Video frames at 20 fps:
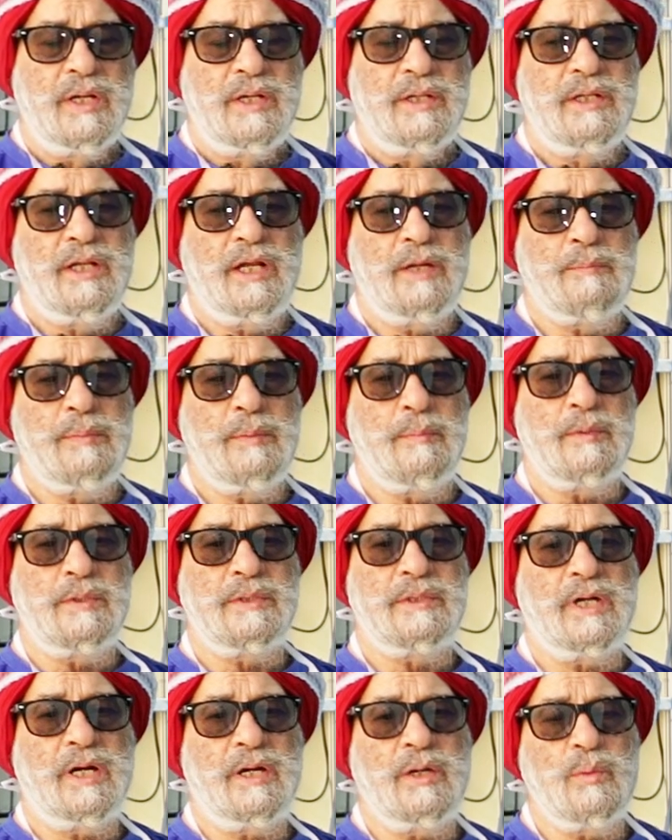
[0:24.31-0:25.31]
then people
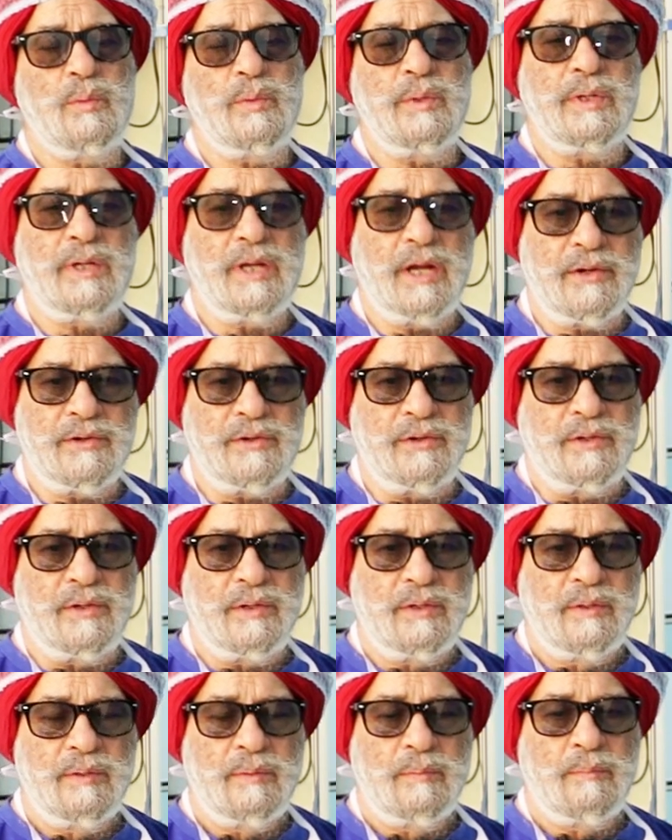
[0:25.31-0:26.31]
started doing
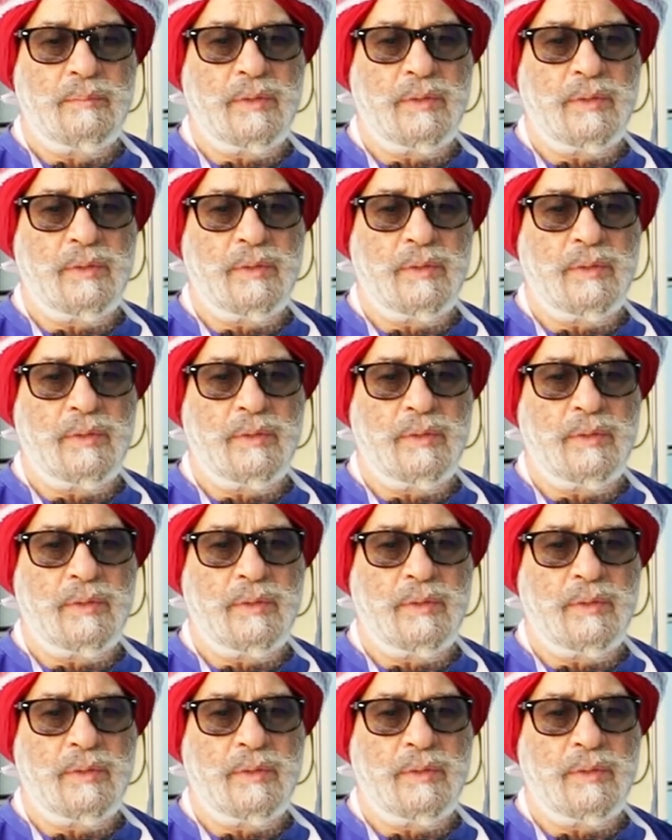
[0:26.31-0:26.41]
cataract.